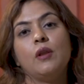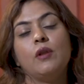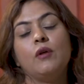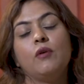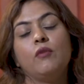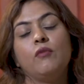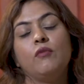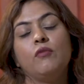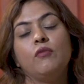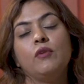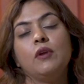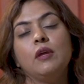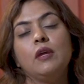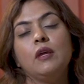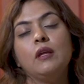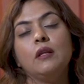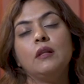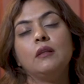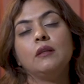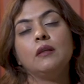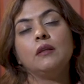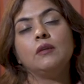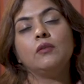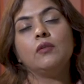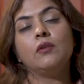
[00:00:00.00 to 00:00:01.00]
feel
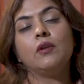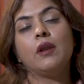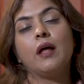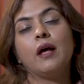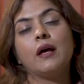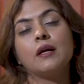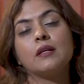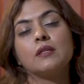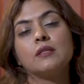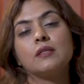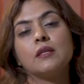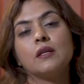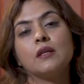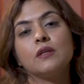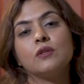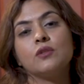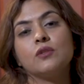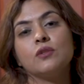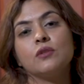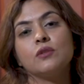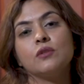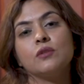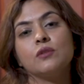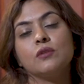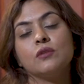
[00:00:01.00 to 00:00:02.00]
that
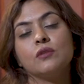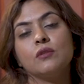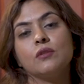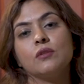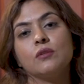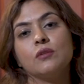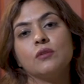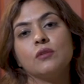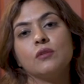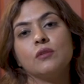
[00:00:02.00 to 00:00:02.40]
relaxation